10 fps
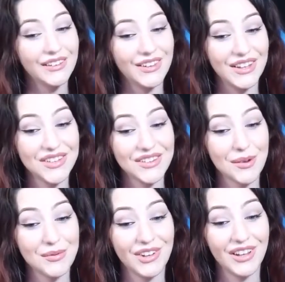This
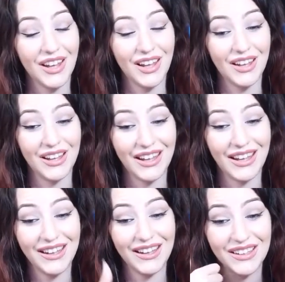subject,
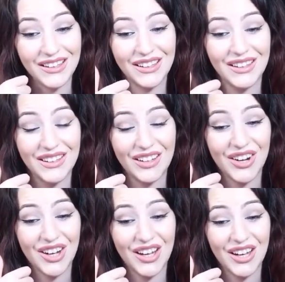okay.
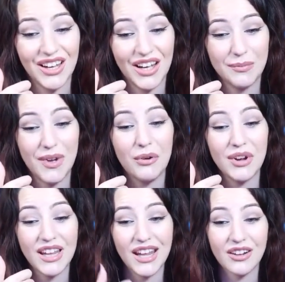But
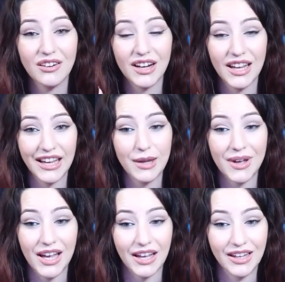we need
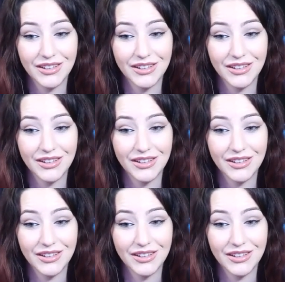Orihime.